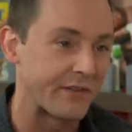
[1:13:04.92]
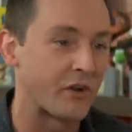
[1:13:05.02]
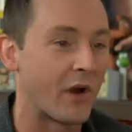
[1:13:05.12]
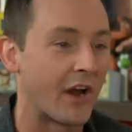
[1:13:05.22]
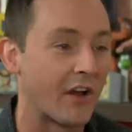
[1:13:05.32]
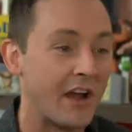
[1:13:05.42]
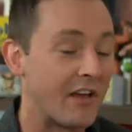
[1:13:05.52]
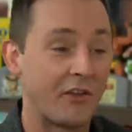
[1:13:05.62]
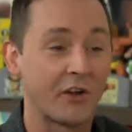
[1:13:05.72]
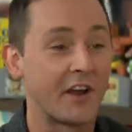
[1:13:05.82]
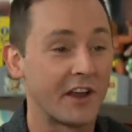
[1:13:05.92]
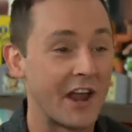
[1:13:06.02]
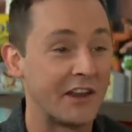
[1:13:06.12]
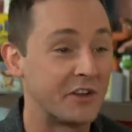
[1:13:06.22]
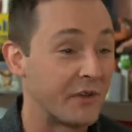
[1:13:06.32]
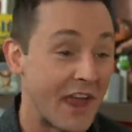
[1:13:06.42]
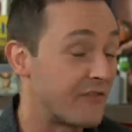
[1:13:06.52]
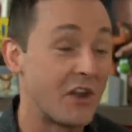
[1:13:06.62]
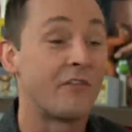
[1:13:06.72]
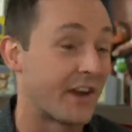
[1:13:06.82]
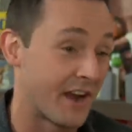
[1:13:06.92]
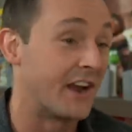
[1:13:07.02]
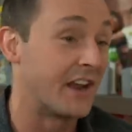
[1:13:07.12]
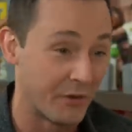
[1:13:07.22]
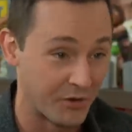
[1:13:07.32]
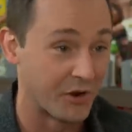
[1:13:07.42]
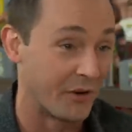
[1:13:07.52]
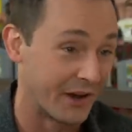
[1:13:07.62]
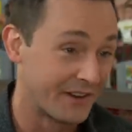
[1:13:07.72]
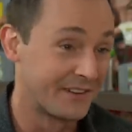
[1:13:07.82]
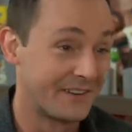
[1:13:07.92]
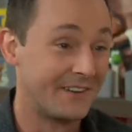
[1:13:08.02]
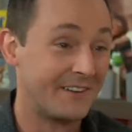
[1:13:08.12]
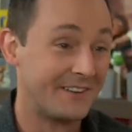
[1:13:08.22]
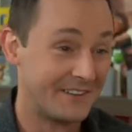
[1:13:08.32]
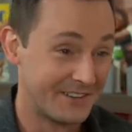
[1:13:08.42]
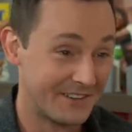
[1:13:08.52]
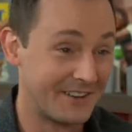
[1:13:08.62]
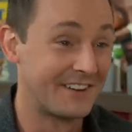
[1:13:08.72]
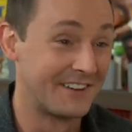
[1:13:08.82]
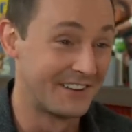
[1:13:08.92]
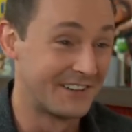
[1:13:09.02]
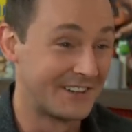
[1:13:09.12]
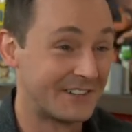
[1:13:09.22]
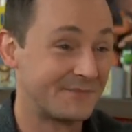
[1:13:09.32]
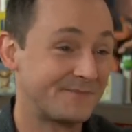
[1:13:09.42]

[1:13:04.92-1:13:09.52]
everywhere that they're going to get into it, and they have no fucking idea what they're doing. Yep. And